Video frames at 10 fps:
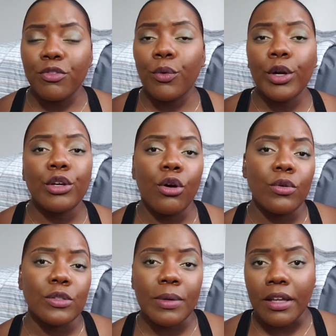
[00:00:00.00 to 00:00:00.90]
4-year-old
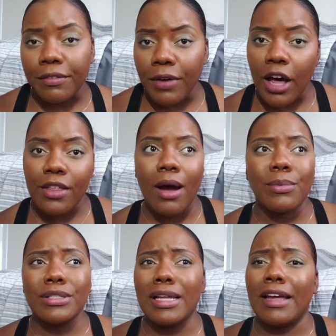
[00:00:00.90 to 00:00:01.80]
was with her father, I
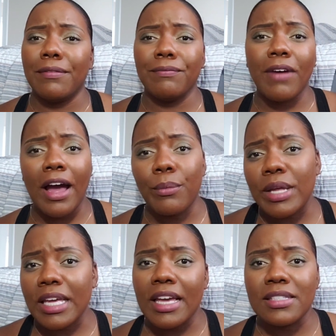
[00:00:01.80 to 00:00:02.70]
would like find
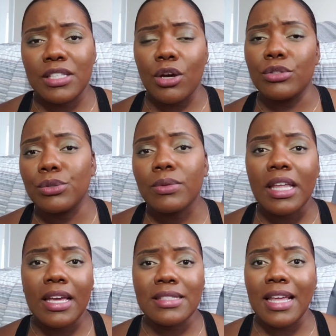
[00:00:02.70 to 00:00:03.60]
weekends to go do
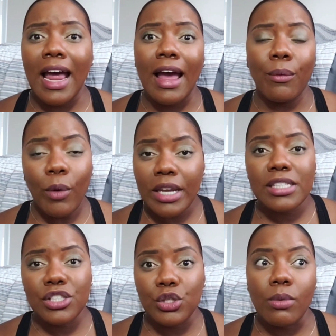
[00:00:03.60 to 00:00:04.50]
things that I wanted
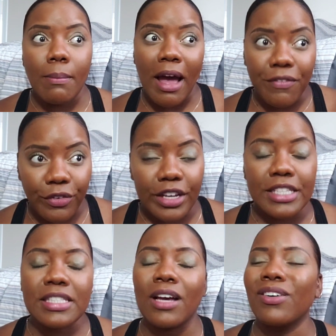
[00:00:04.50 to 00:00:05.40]
to do with my
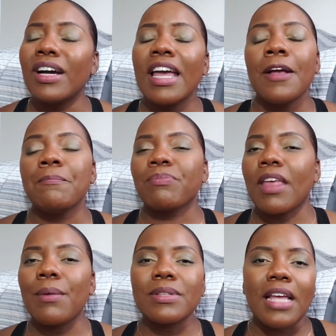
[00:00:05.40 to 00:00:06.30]
friends. So
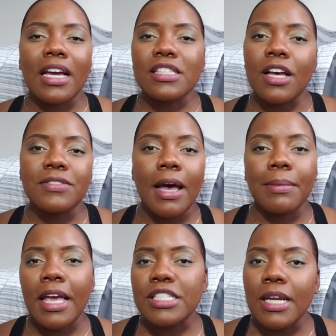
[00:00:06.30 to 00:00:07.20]
it was like a tough time
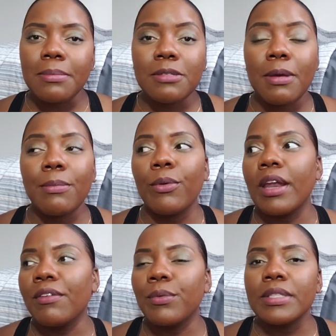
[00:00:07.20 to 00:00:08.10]
catching up to me, but
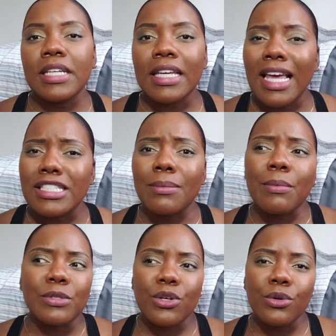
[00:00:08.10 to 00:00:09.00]
whenever we did catch up,
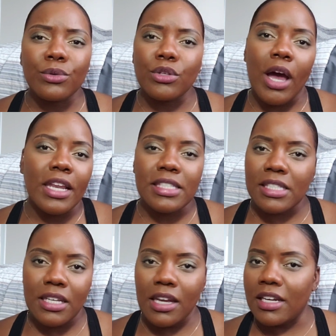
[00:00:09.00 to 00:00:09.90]
it was cool. I didn't
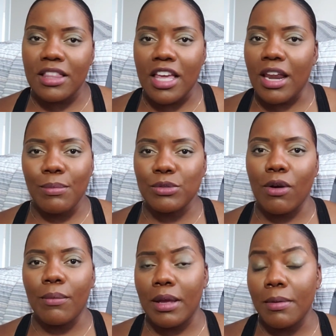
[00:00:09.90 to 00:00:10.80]
see anything that was
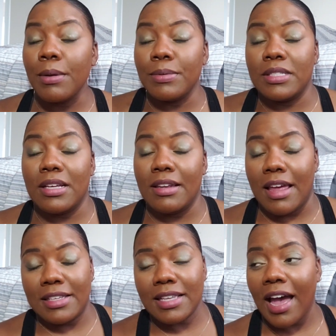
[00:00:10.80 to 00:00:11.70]
wrong with him. He was a
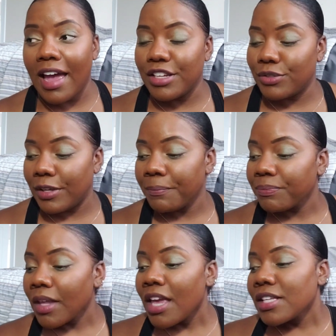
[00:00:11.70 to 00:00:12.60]
nice guy, actually.
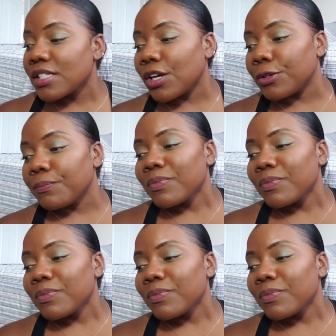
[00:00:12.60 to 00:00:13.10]
So